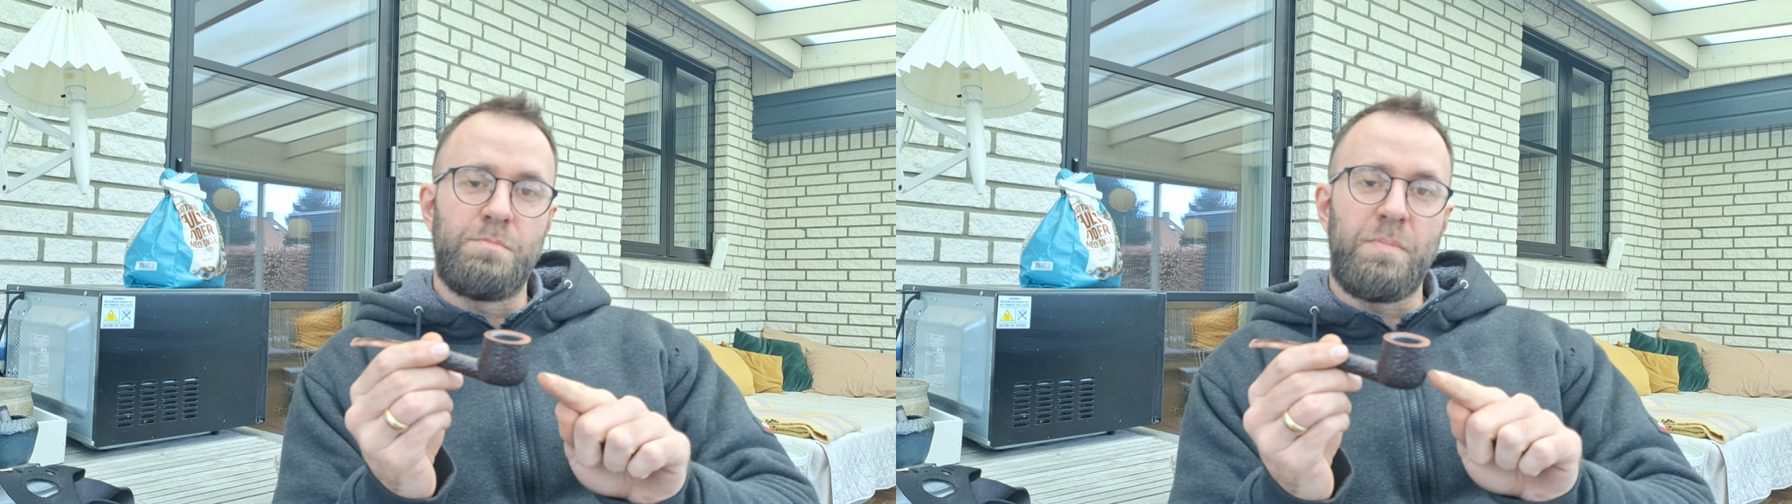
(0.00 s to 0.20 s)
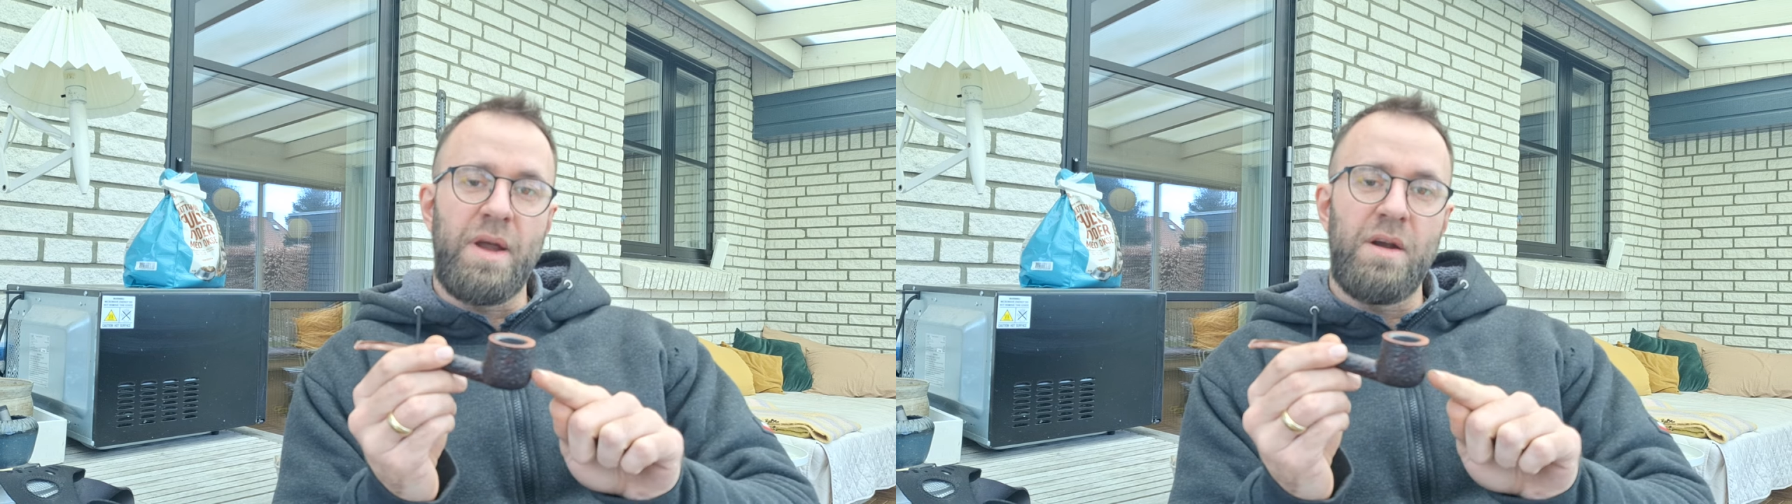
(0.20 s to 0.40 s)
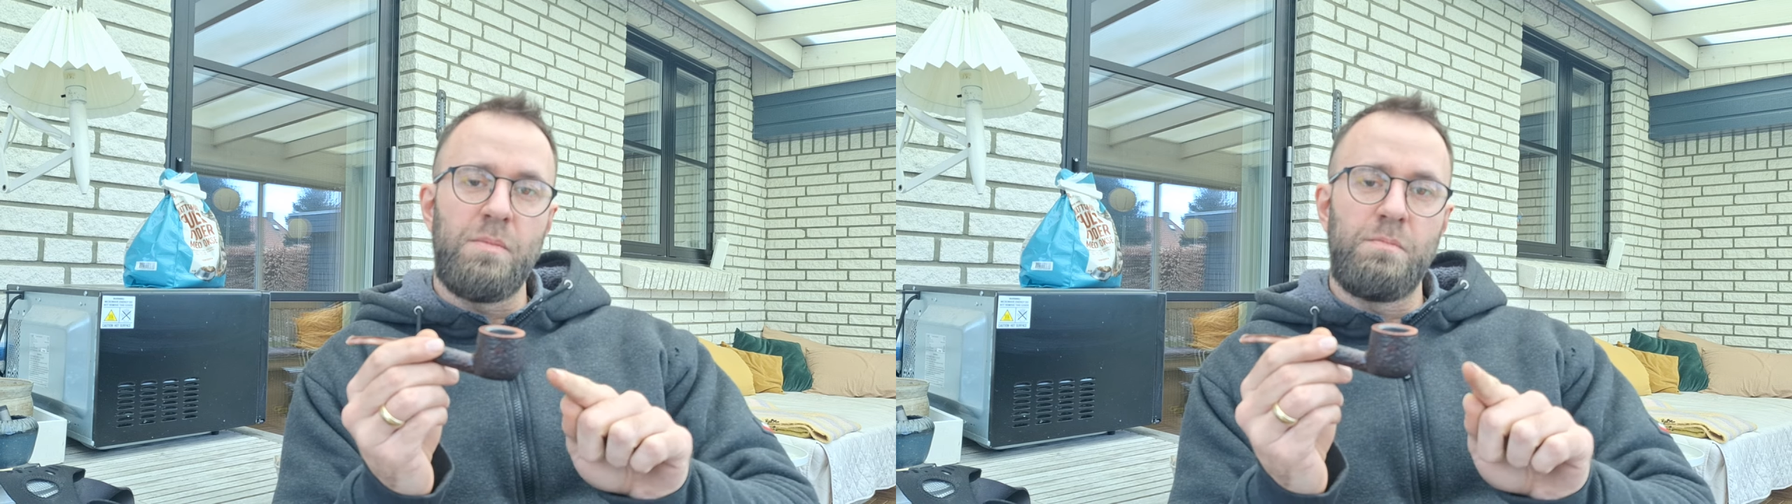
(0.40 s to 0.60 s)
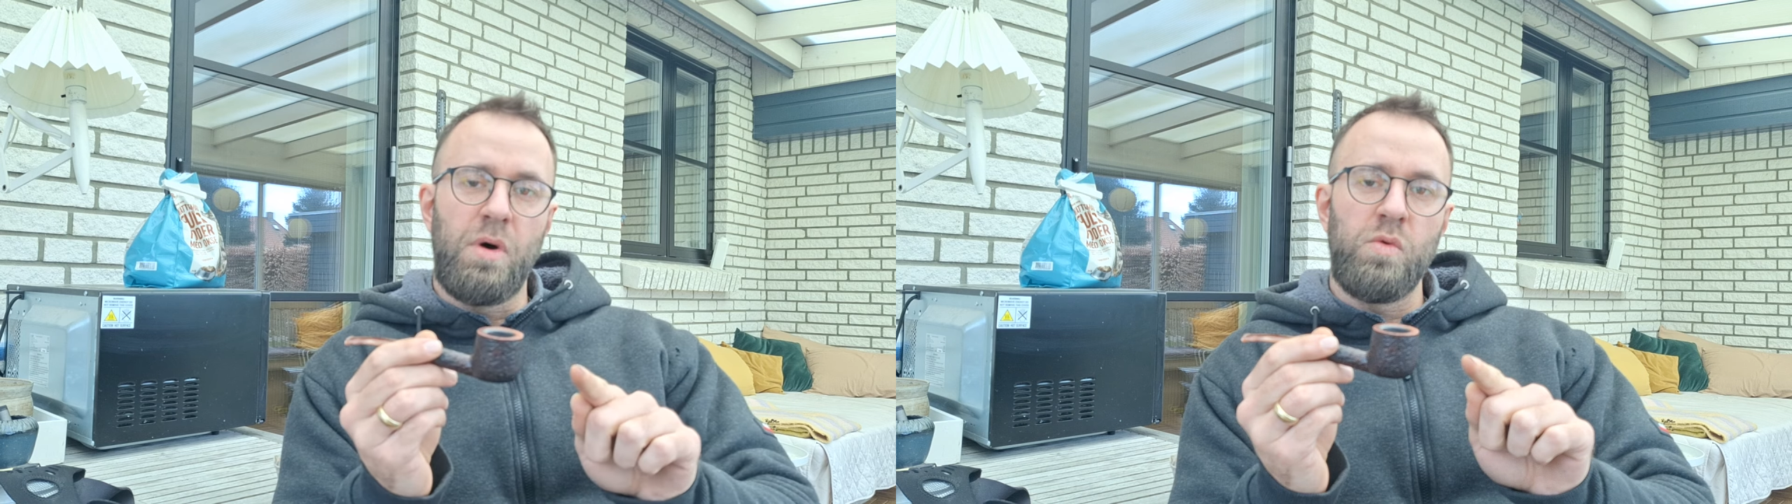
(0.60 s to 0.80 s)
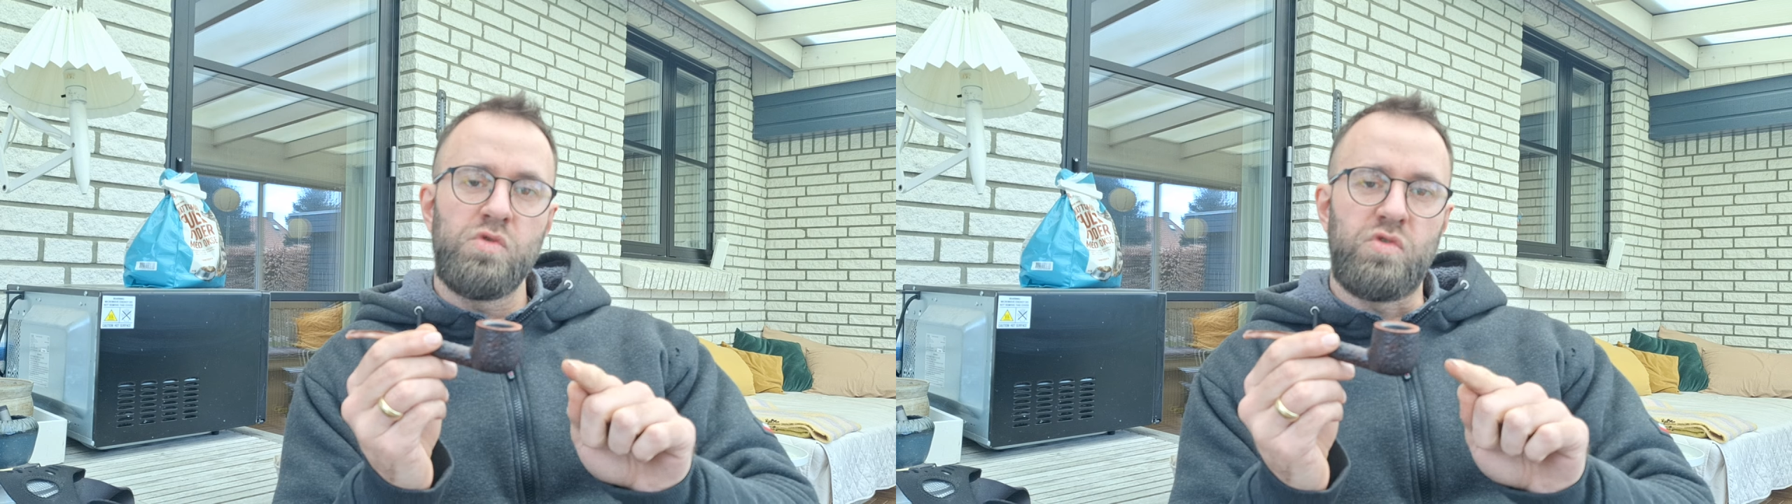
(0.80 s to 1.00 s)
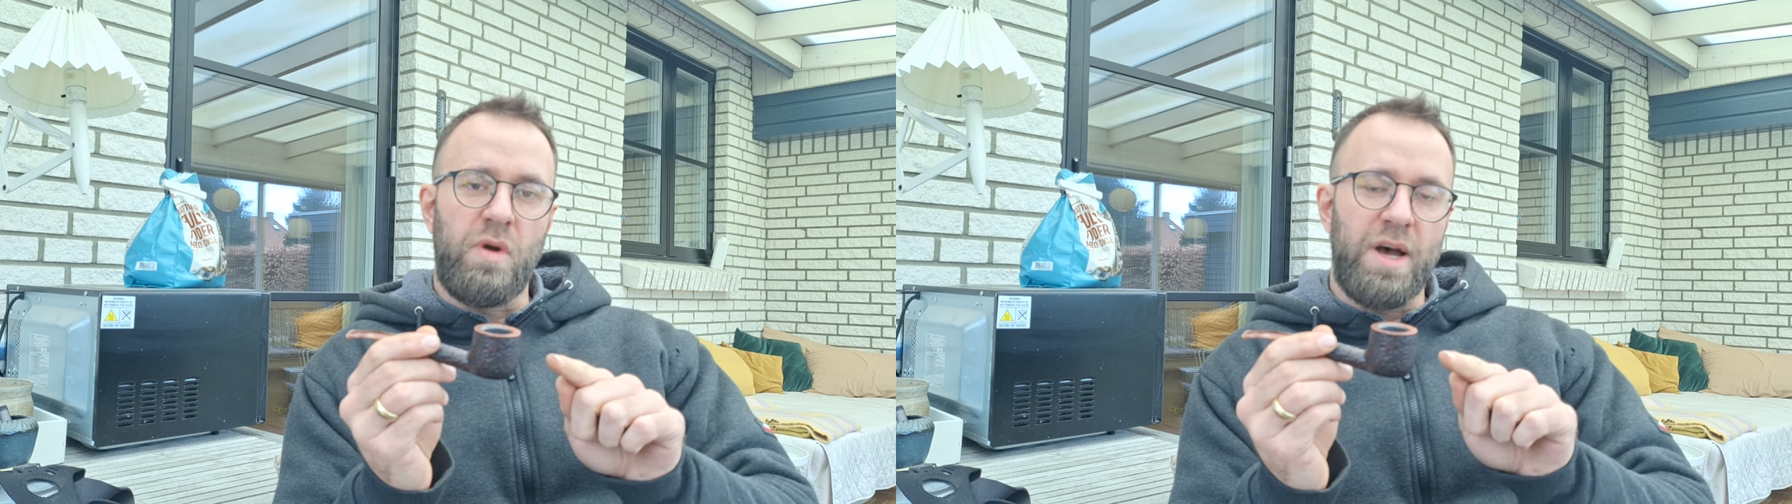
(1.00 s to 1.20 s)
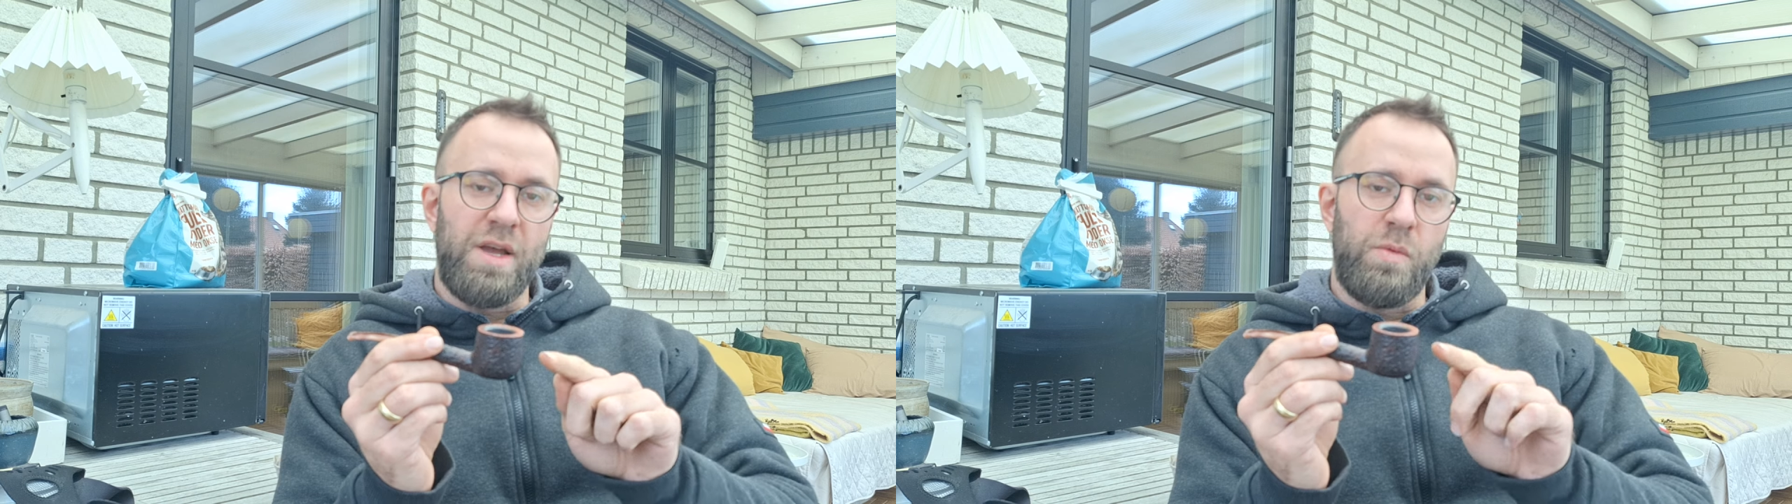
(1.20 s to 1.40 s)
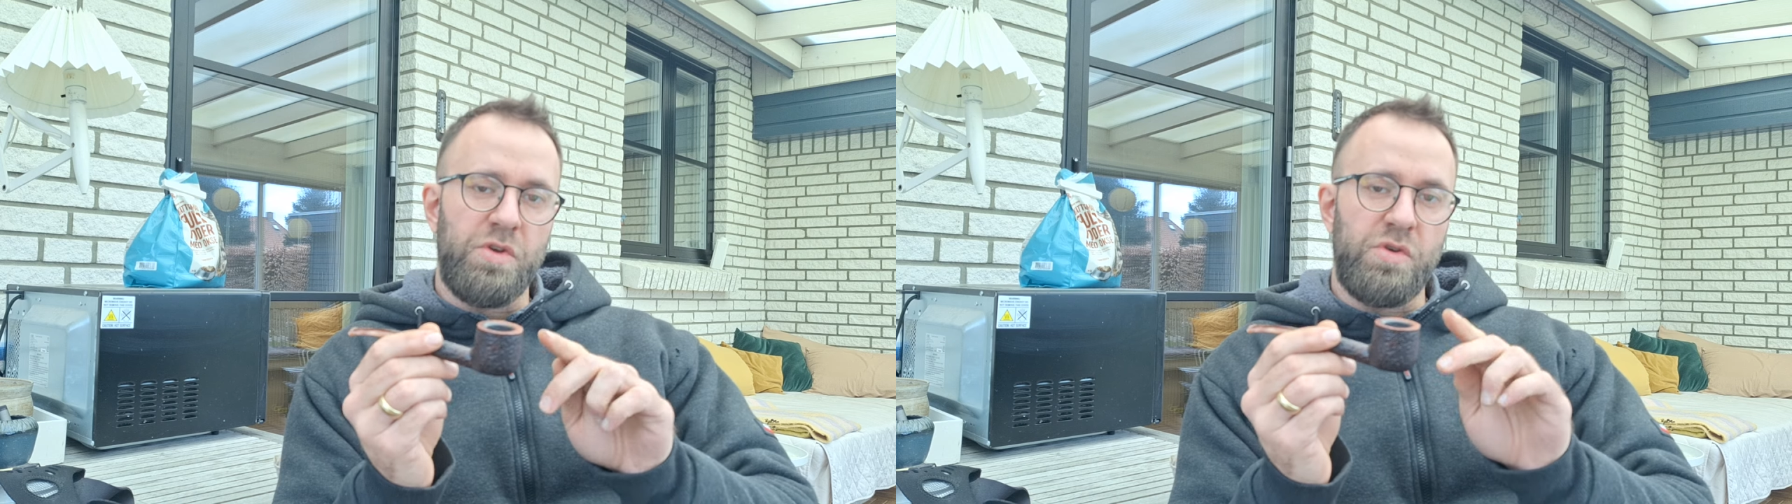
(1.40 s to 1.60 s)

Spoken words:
bare bone dry when